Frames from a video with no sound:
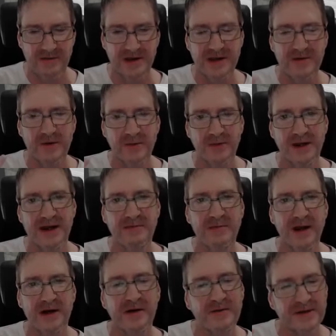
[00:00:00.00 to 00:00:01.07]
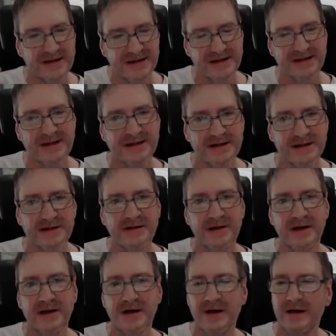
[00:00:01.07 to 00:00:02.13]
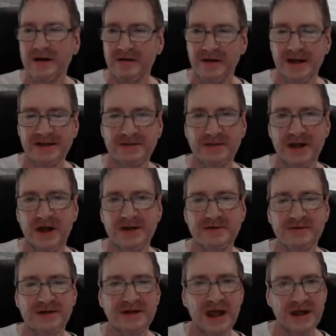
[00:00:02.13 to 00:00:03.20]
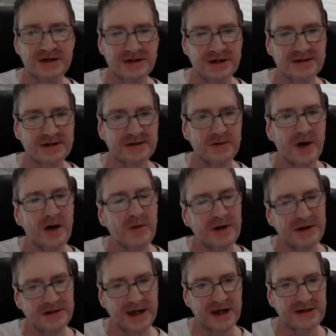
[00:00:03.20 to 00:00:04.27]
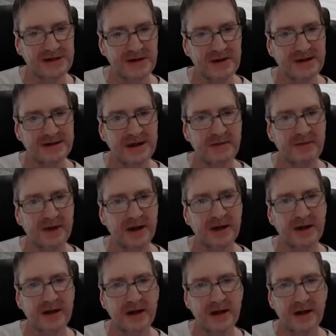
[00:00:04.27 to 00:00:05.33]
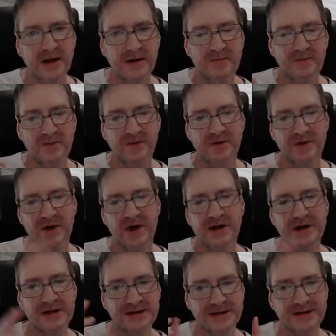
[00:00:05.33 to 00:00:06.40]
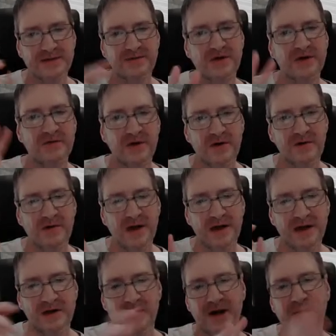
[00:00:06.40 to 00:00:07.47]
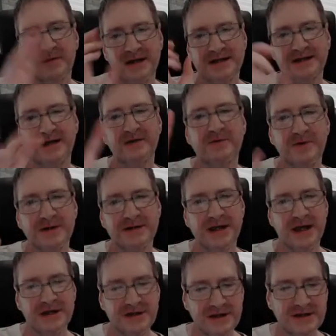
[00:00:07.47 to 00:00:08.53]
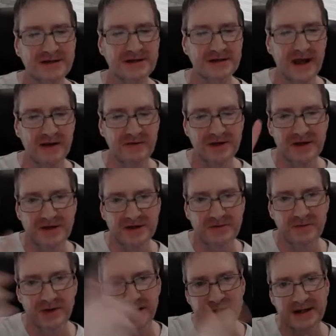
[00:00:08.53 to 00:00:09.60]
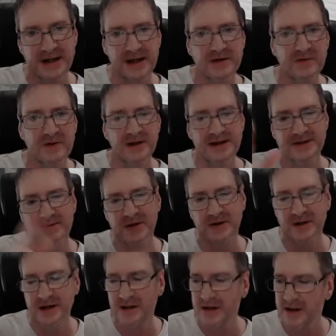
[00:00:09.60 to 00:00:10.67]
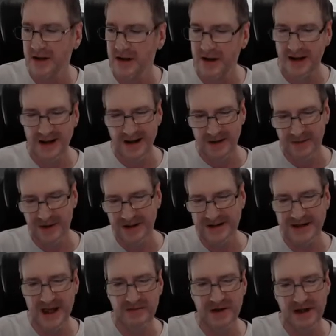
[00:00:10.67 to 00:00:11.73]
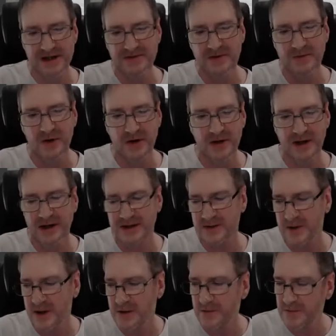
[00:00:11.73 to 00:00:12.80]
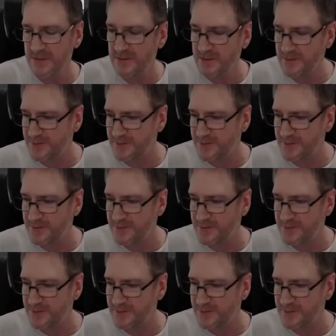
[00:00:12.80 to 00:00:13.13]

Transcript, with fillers: Everything will blend better if it's consistent. That goes for textures as well. When you're texturing something, try to use as few very incredibly different textures. Everything should blend together really smoothly, but the same goes for modeling as well.